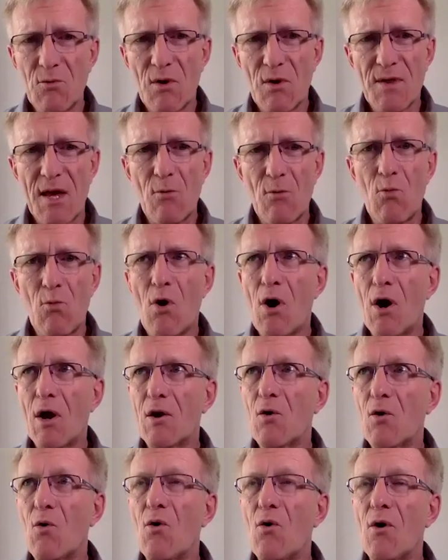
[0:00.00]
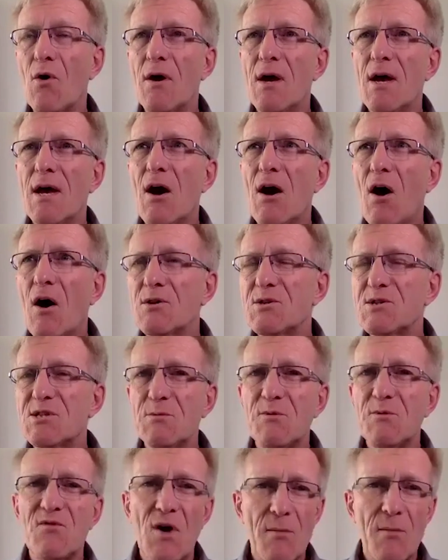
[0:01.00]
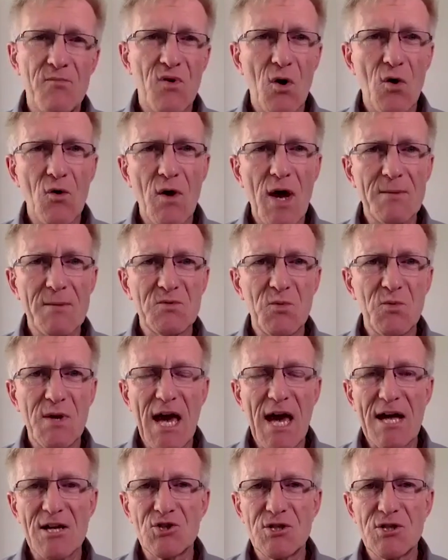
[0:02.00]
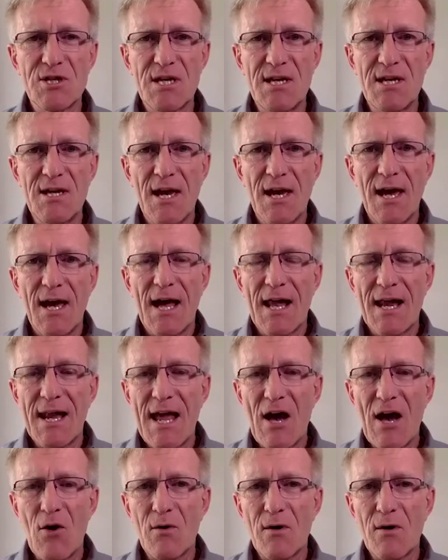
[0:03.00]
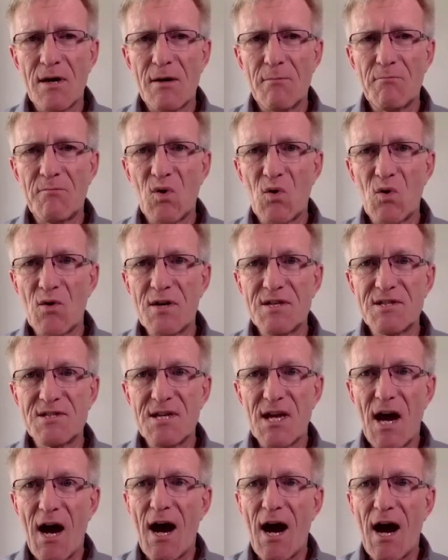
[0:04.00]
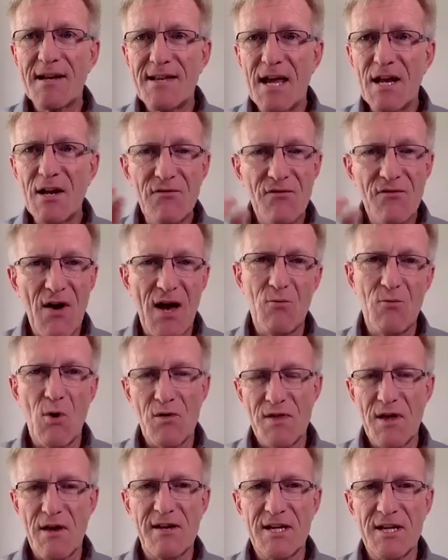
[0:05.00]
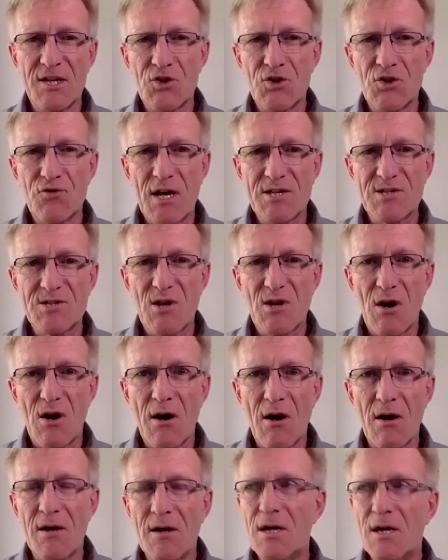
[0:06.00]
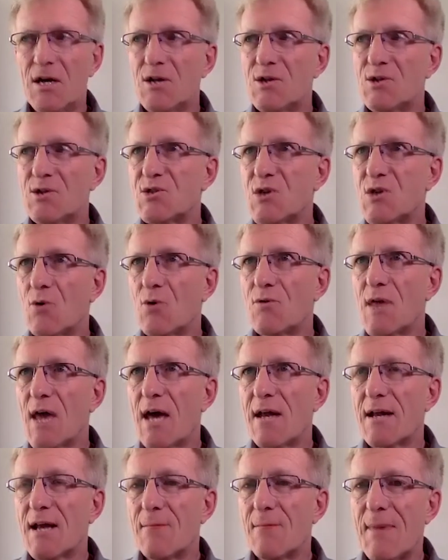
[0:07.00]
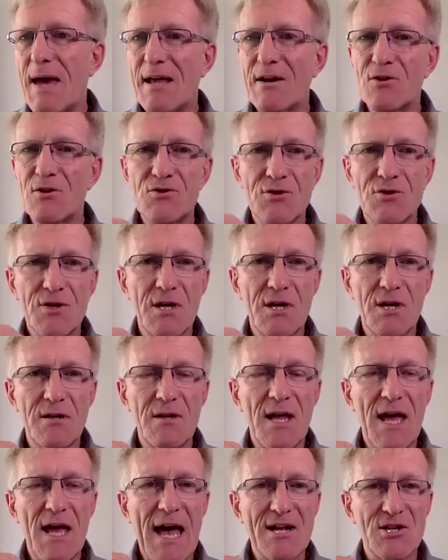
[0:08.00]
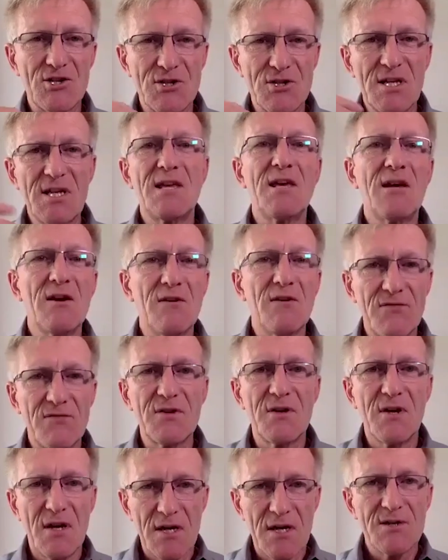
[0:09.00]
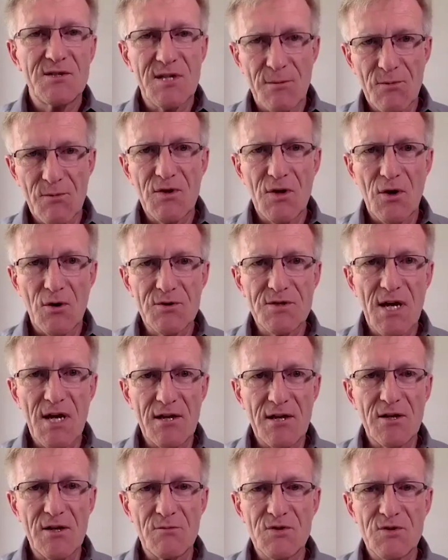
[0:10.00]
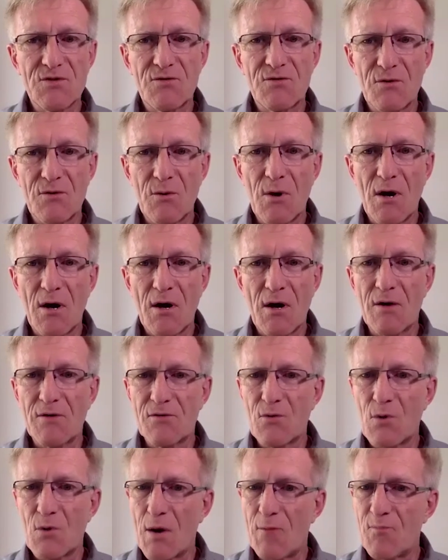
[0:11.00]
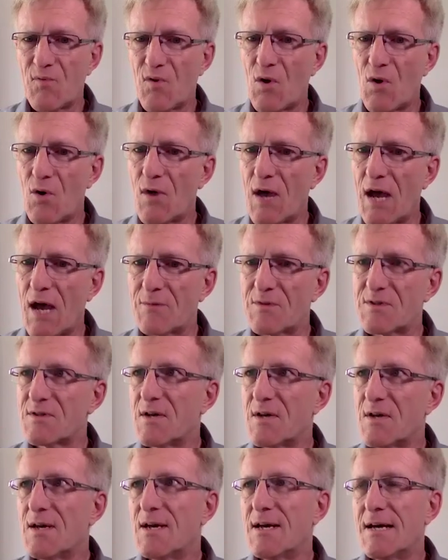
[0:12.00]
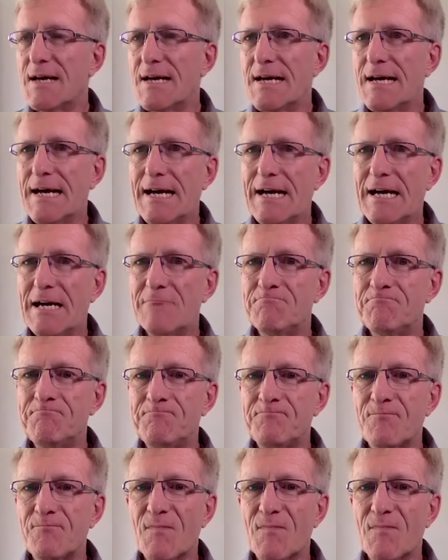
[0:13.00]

what they want. Or on some of our programs, we actually allow employees to identify what their interests are, so that a manager can actually gift some of those items through our programs. Would